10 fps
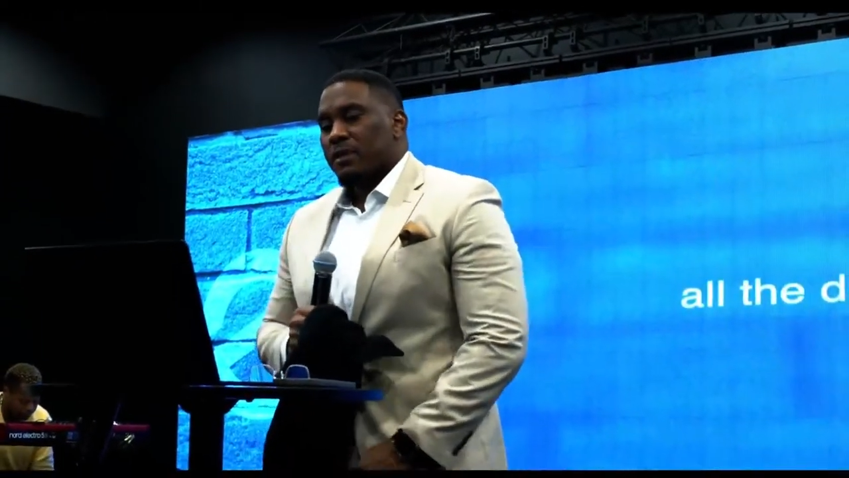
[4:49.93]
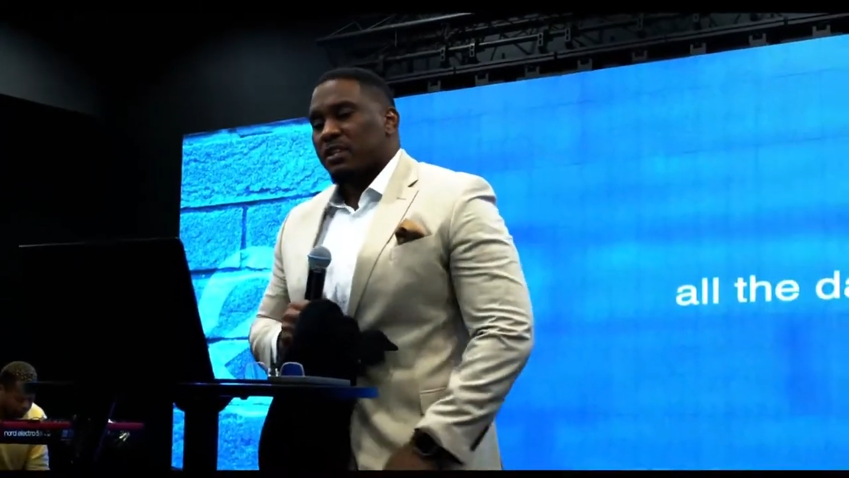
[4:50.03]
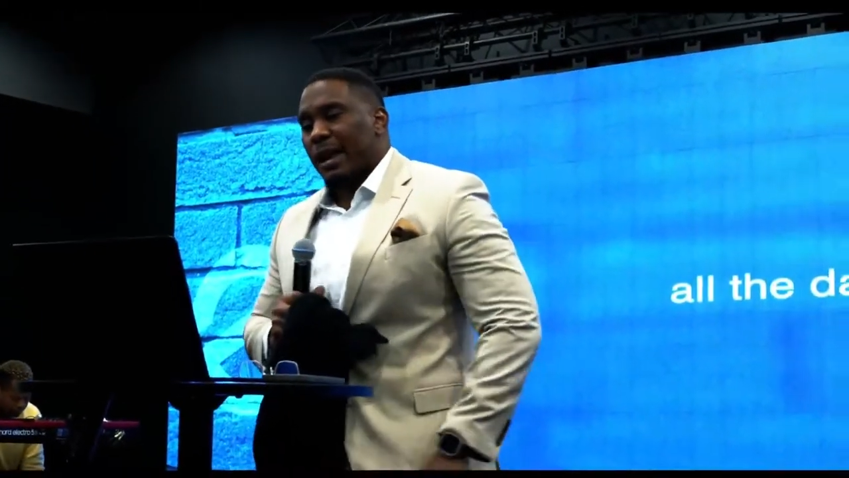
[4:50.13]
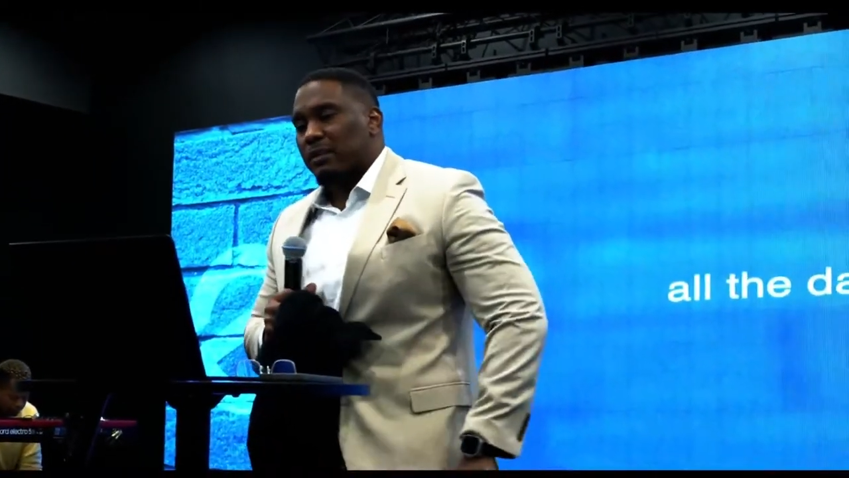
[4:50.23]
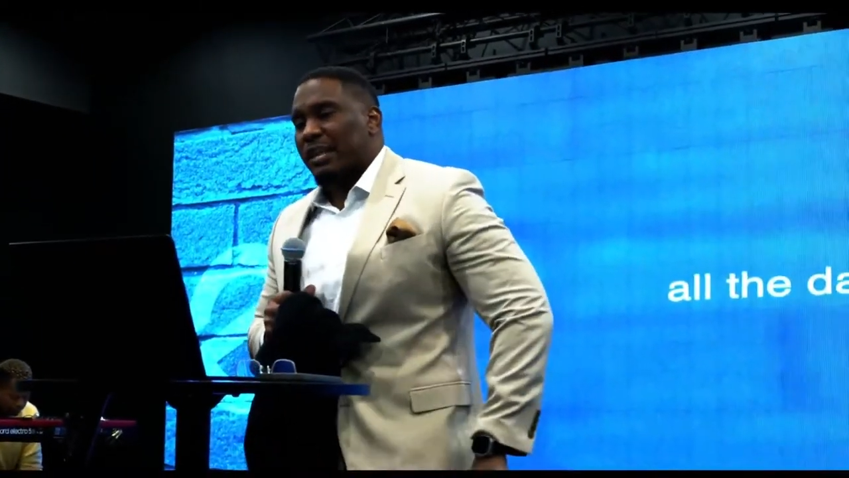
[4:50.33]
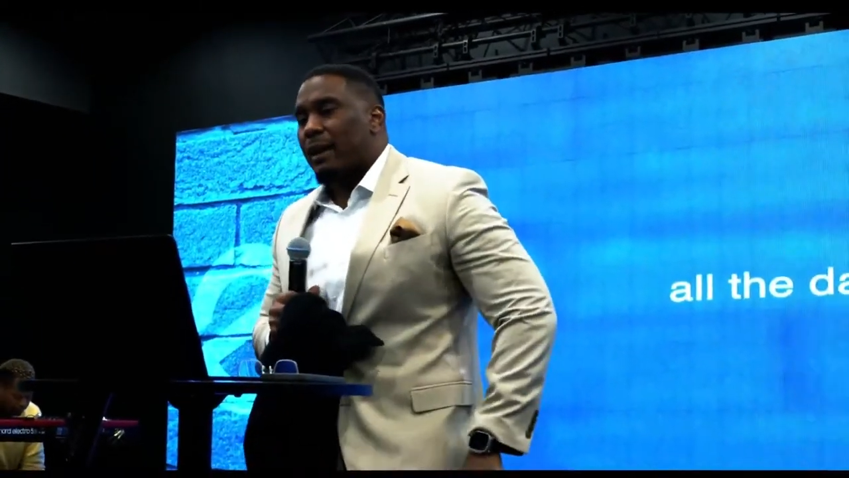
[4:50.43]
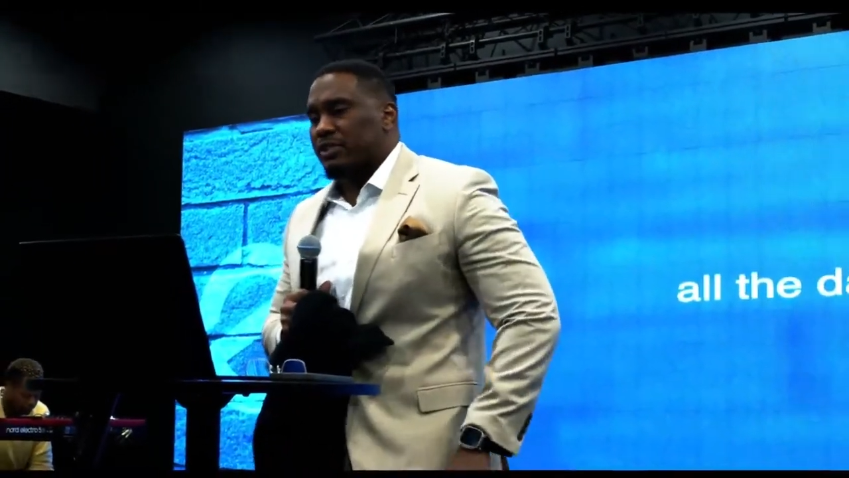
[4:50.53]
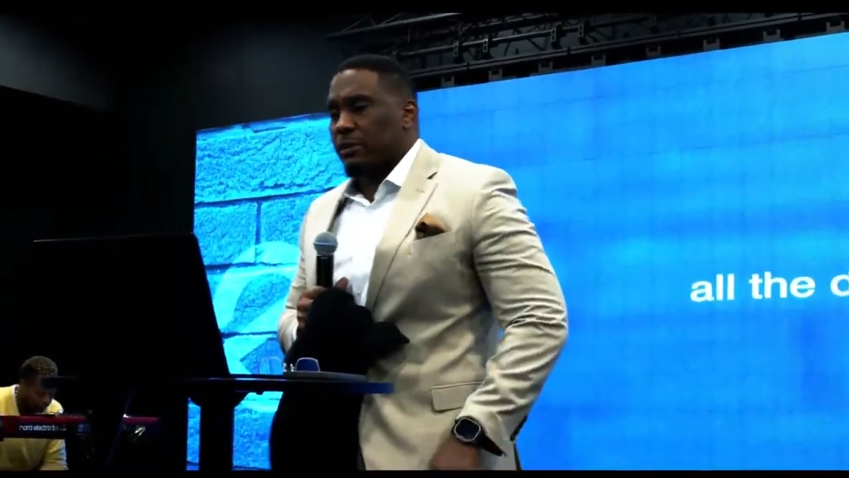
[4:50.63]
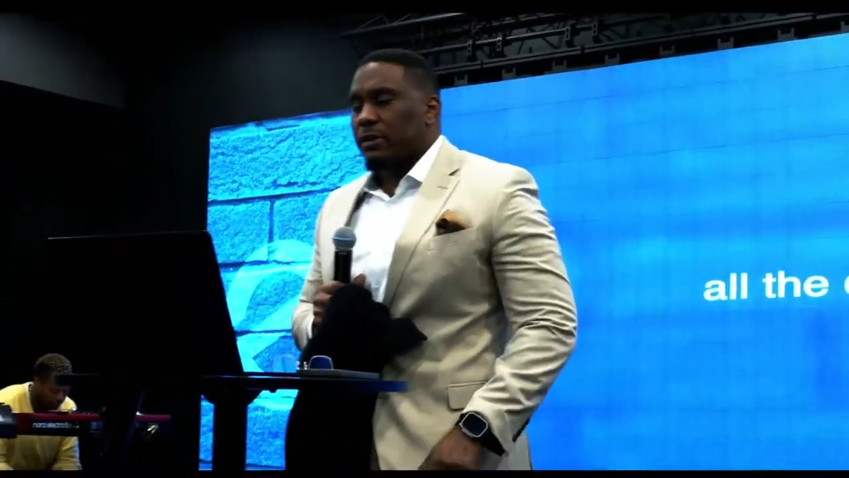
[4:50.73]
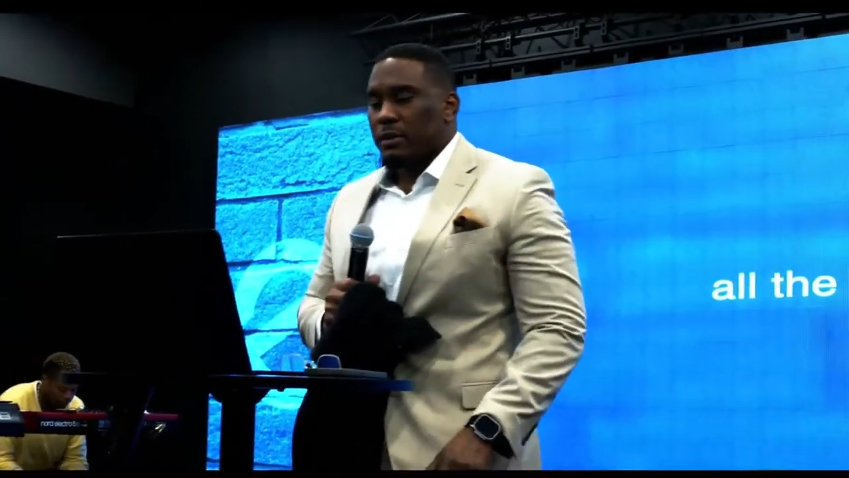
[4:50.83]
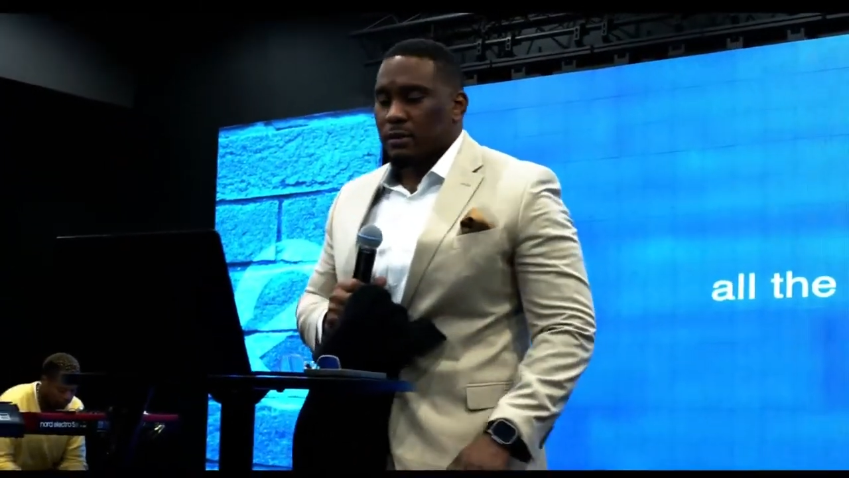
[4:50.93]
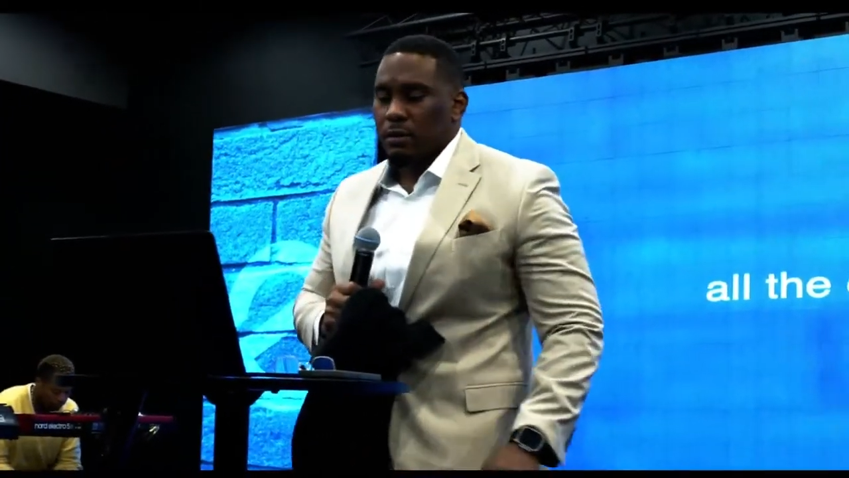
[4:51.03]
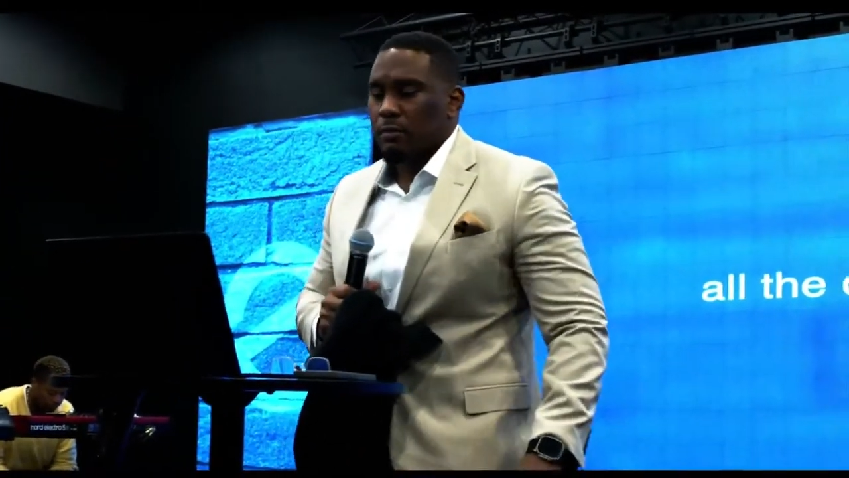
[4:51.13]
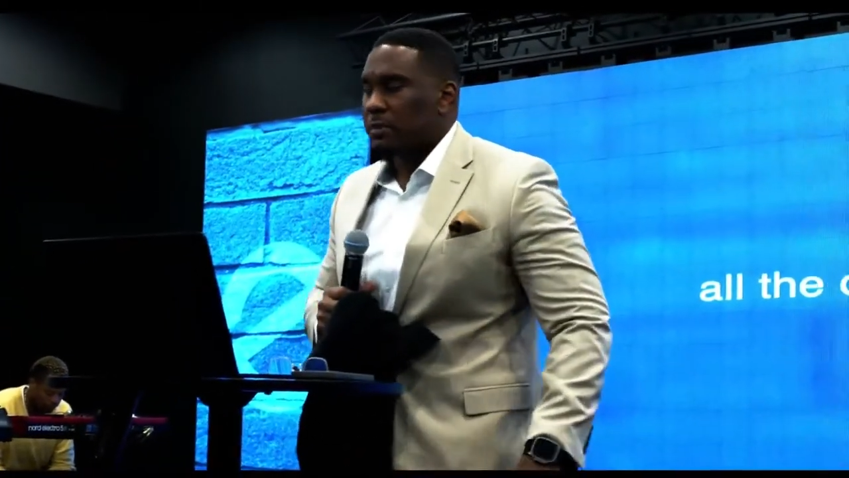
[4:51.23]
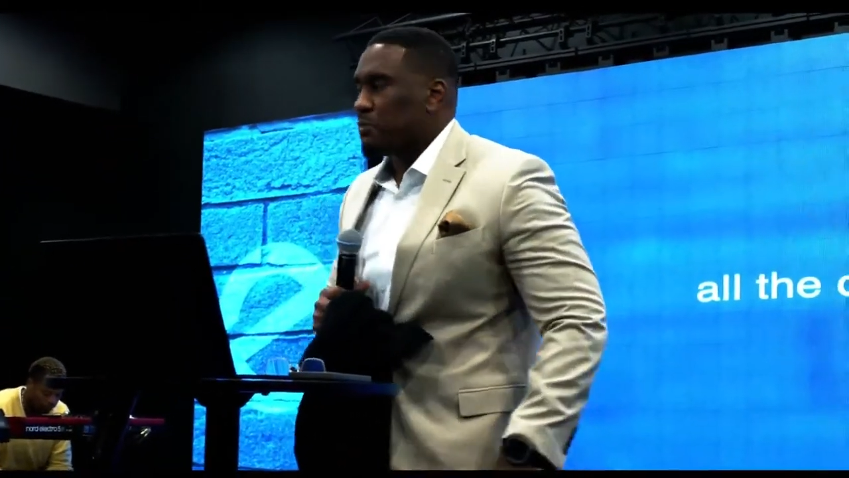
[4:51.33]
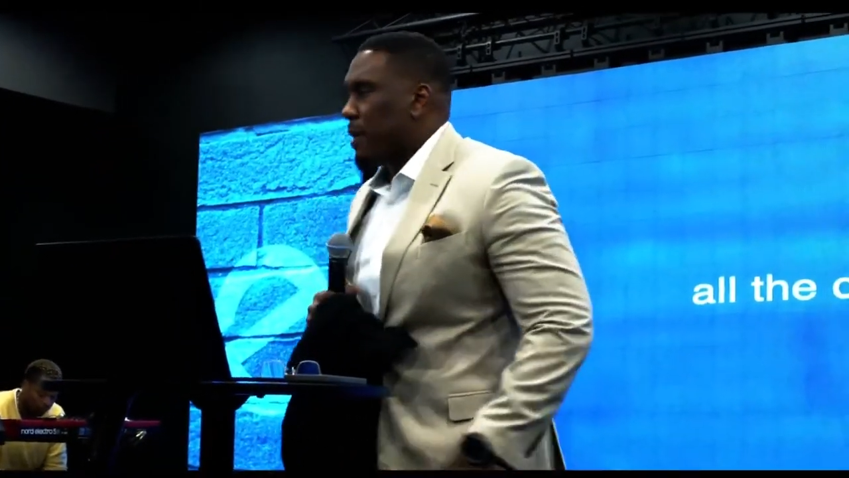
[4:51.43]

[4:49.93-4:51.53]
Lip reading: shouts out to Ms.